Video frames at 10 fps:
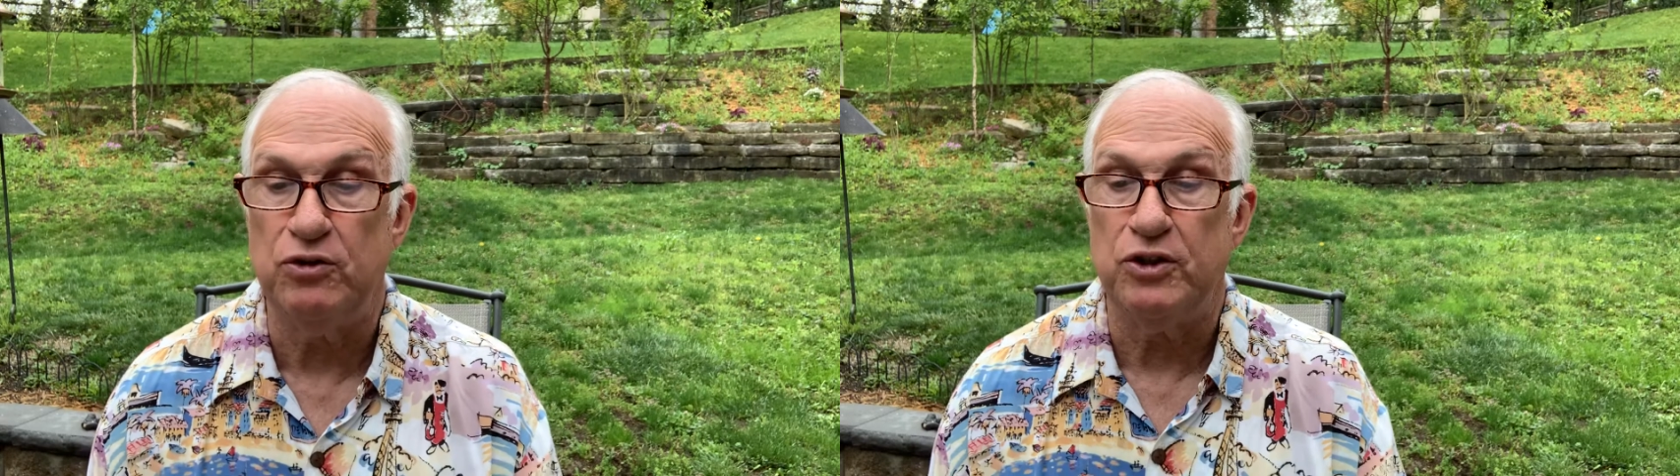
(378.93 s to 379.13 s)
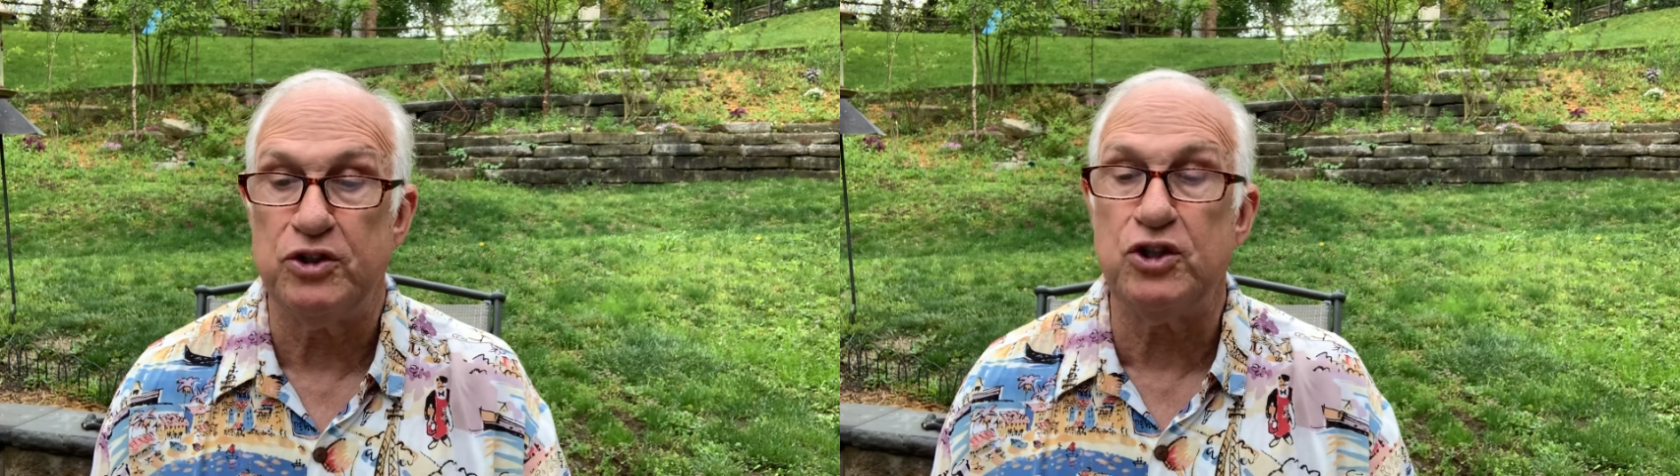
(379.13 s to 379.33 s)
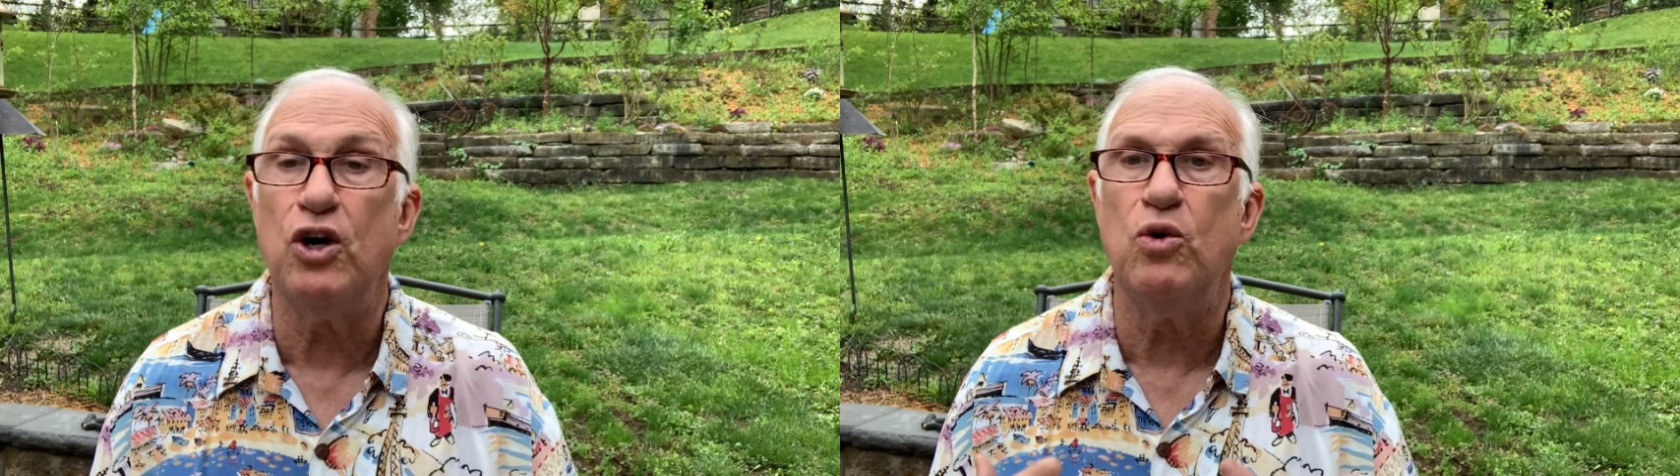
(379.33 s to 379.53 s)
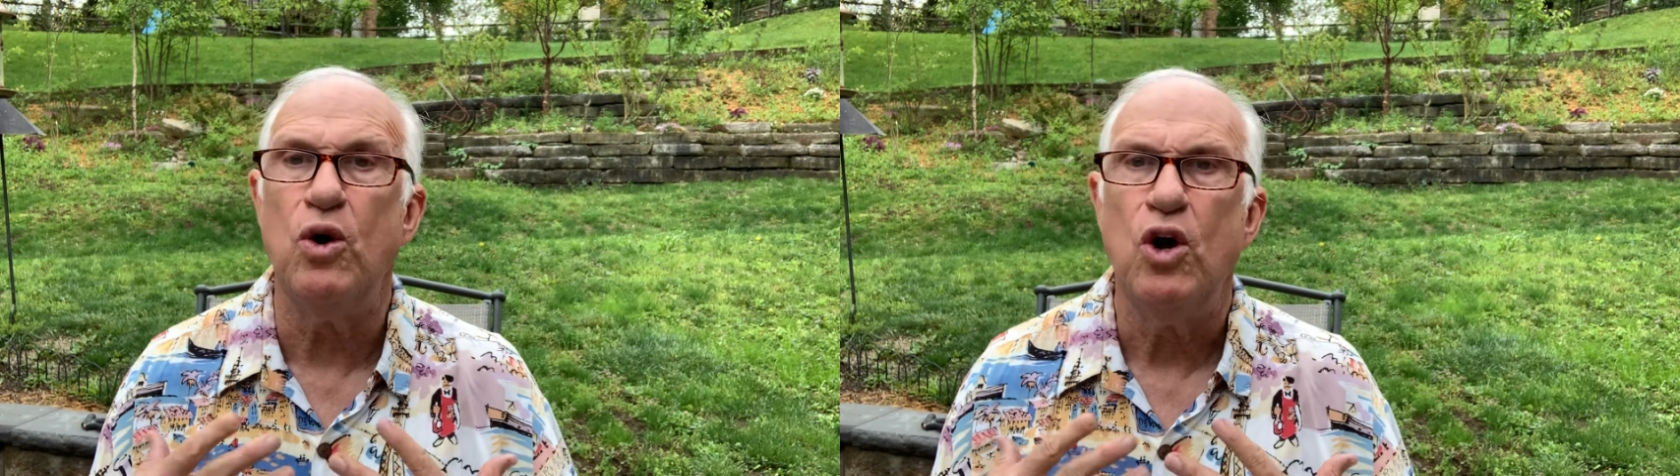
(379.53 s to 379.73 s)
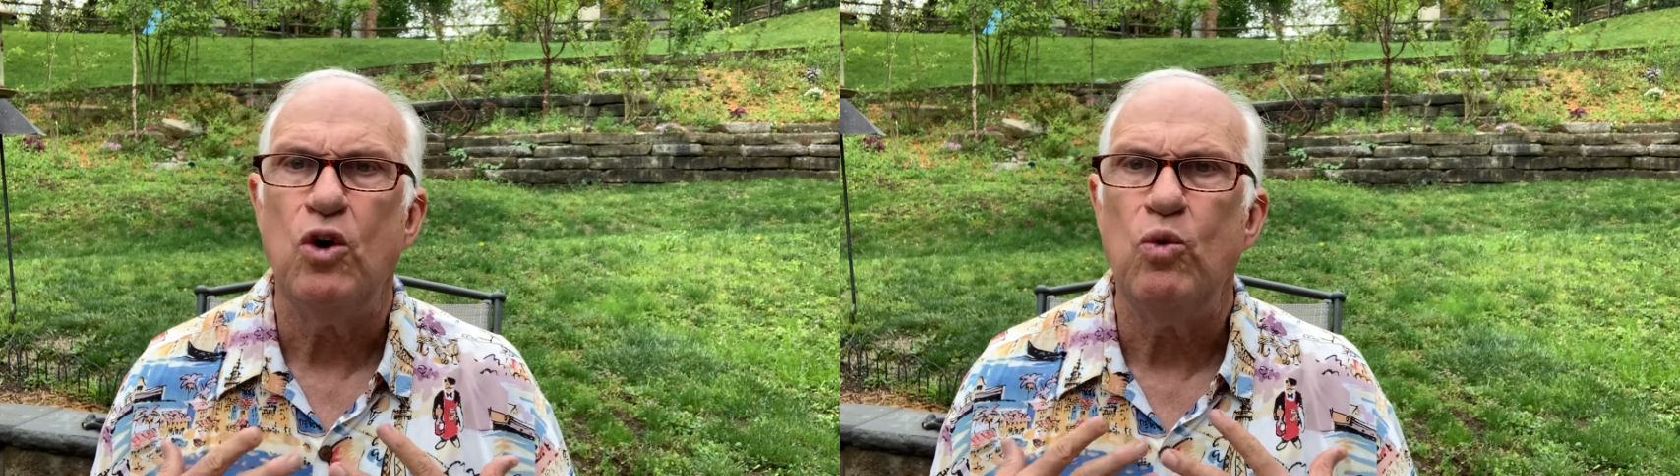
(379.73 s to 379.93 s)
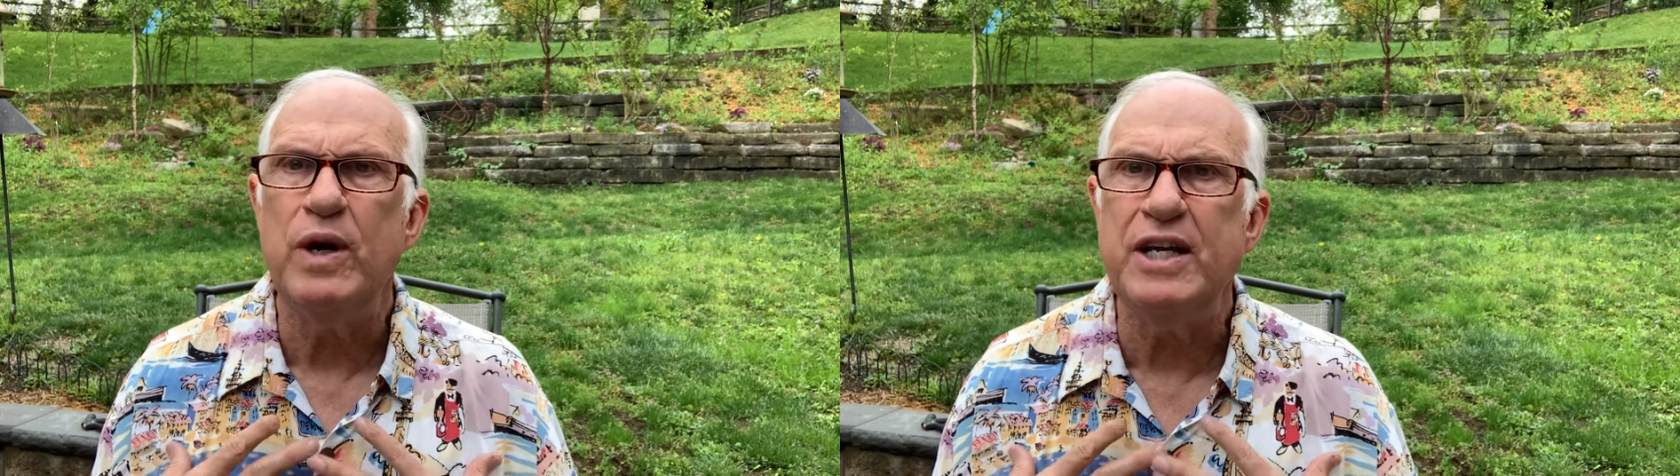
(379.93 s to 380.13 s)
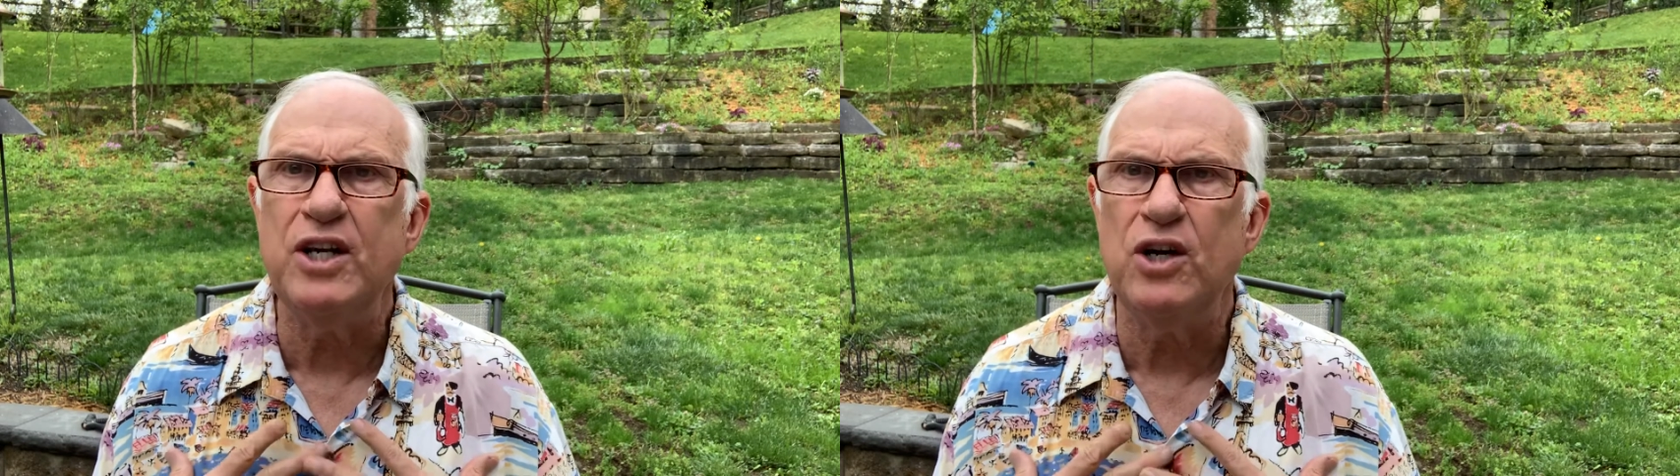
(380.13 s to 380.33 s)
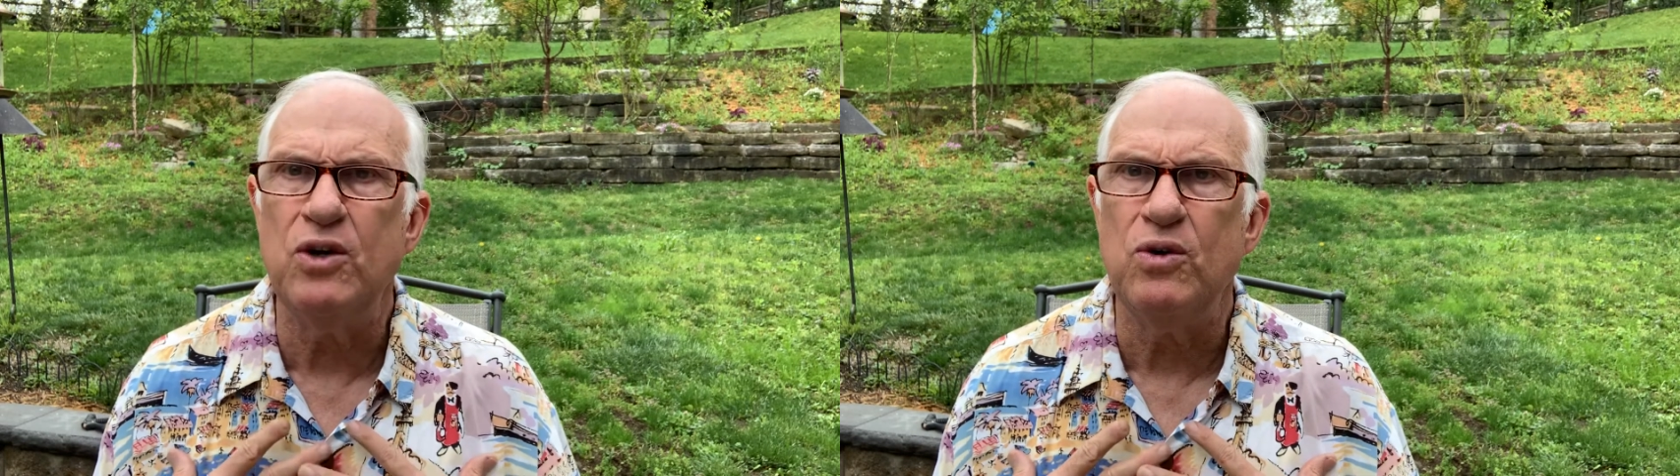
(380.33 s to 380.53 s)
So we
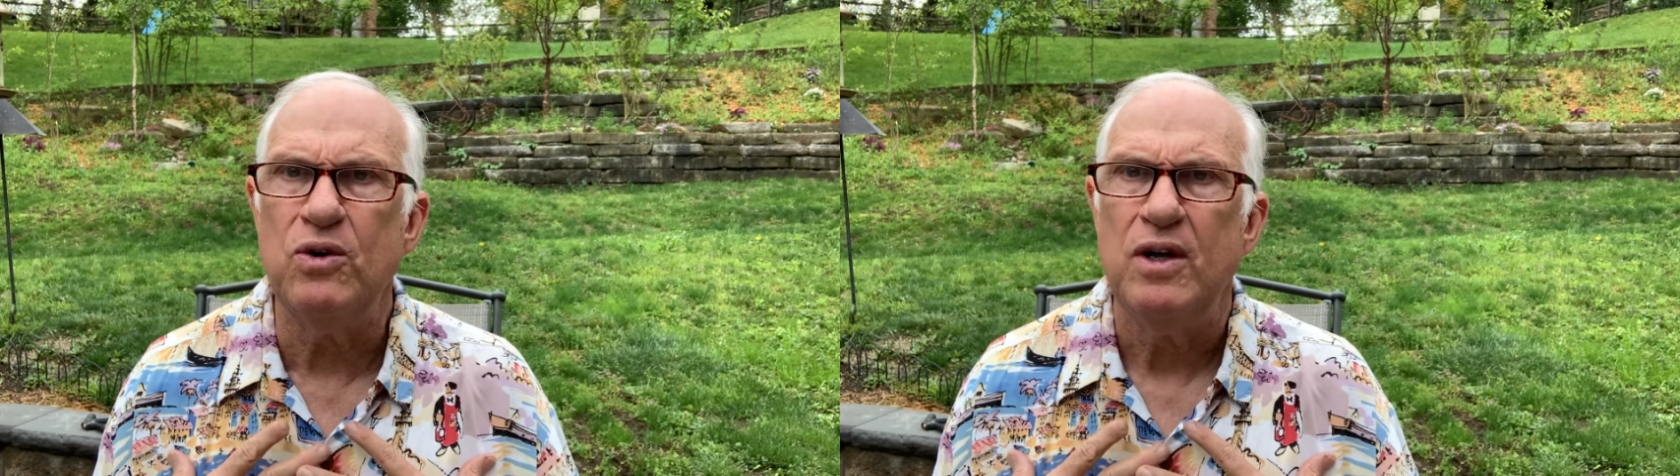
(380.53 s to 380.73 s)
know